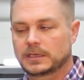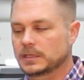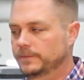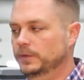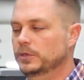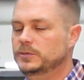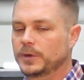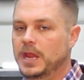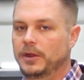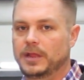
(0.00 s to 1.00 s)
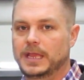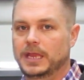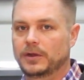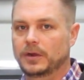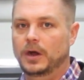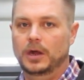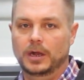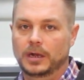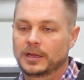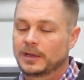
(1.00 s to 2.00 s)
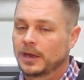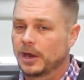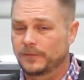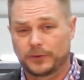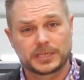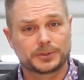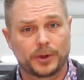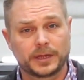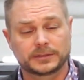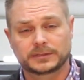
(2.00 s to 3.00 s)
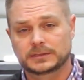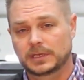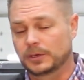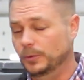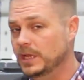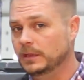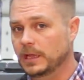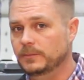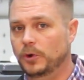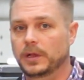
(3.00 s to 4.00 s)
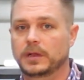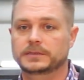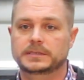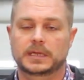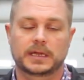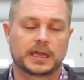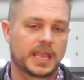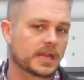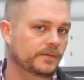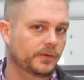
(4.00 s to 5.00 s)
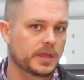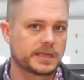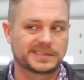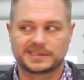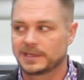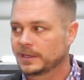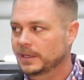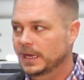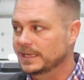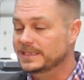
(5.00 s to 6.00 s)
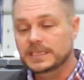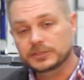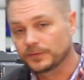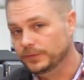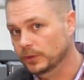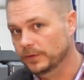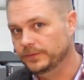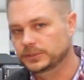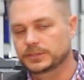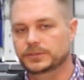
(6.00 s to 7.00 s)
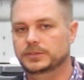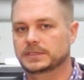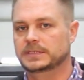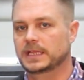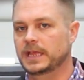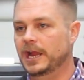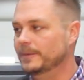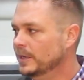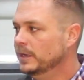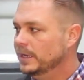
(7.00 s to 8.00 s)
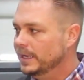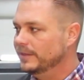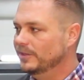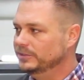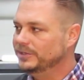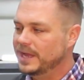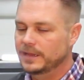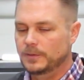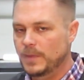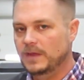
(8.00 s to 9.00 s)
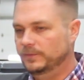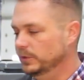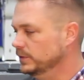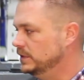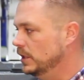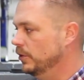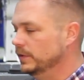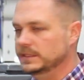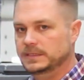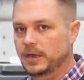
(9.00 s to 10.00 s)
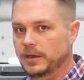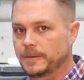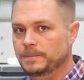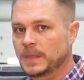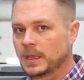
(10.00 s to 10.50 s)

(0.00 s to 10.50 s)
Now, the fluids we're carrying here are our fresh oils, our reclaimed oils, antifreeze, diesel fuel if you choose to set that up. Those are kind of the main fluids that go in this area.